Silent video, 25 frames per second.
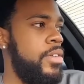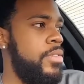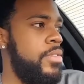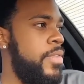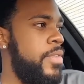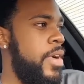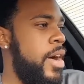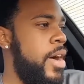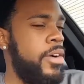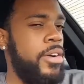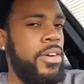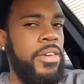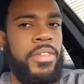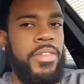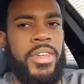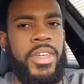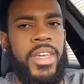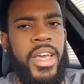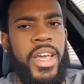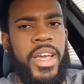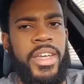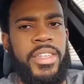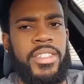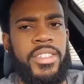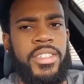Valve cover
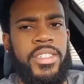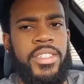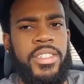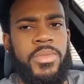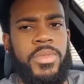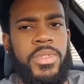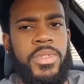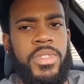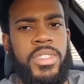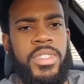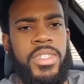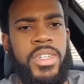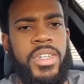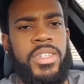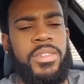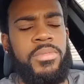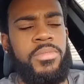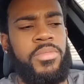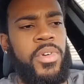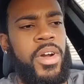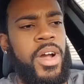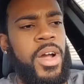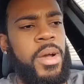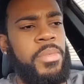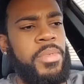gaskets was done
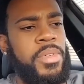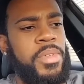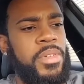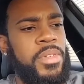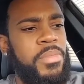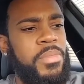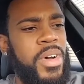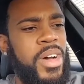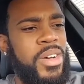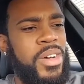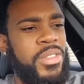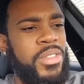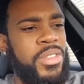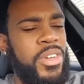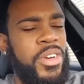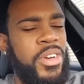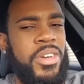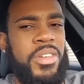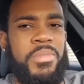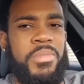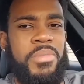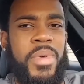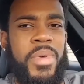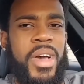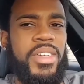probably about
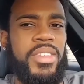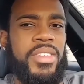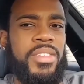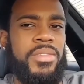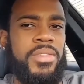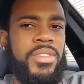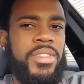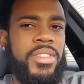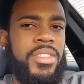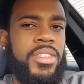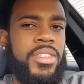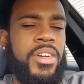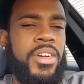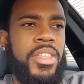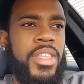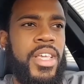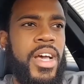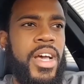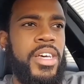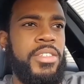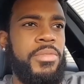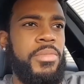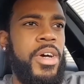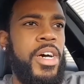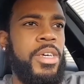30,000
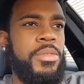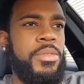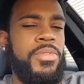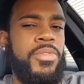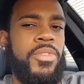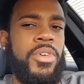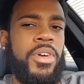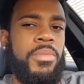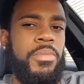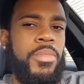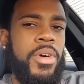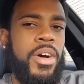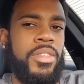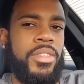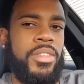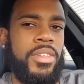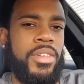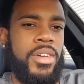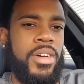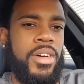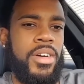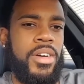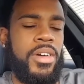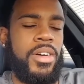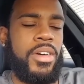miles before I bought the
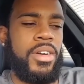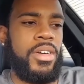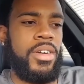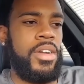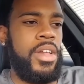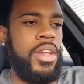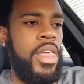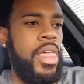car.